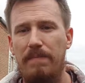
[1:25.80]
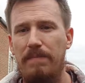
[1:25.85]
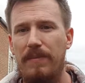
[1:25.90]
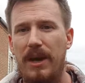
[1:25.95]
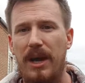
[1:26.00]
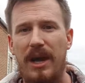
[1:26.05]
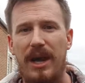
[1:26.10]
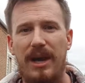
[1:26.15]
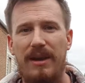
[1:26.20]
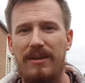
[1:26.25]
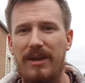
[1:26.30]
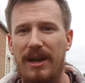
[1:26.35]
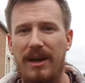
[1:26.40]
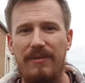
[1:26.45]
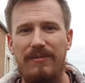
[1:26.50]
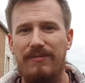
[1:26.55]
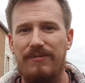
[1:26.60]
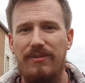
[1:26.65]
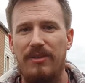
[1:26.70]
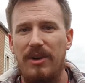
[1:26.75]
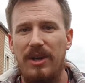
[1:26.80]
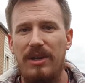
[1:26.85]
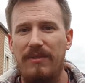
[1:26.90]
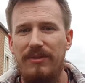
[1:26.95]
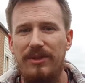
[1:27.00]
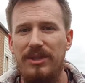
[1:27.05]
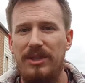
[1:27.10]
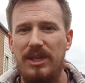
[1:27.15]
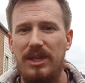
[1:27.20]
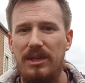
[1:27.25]
I've not
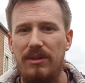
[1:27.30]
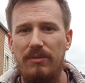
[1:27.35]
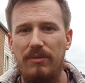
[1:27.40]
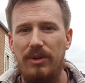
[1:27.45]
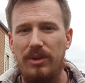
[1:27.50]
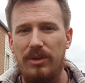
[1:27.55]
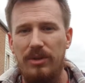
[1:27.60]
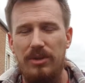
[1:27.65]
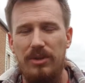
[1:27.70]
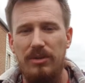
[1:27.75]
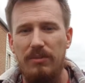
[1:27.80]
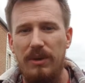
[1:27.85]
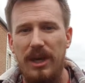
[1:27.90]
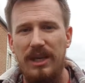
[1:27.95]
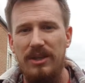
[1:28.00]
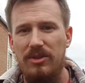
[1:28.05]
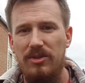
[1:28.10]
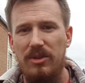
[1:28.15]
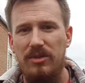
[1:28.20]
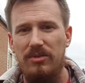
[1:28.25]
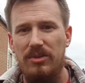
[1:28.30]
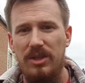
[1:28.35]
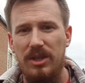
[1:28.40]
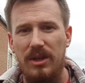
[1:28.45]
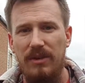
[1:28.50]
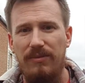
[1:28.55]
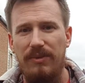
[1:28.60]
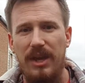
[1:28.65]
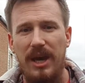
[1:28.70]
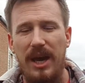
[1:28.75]
even seen it with some
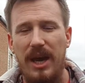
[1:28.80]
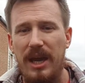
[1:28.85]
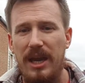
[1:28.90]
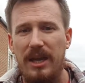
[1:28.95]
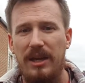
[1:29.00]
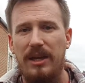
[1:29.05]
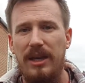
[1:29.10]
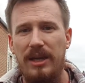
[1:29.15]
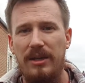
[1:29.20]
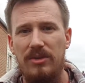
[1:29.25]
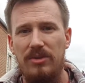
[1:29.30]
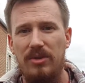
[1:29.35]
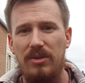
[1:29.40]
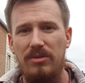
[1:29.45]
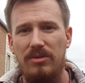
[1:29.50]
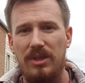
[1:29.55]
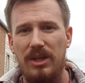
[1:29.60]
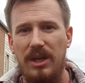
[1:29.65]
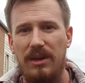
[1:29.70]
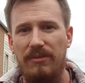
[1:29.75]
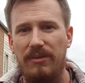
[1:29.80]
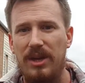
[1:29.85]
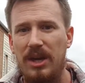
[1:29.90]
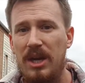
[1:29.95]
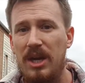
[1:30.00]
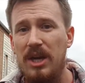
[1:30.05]
AstroTurf, the high-end AstroTurf.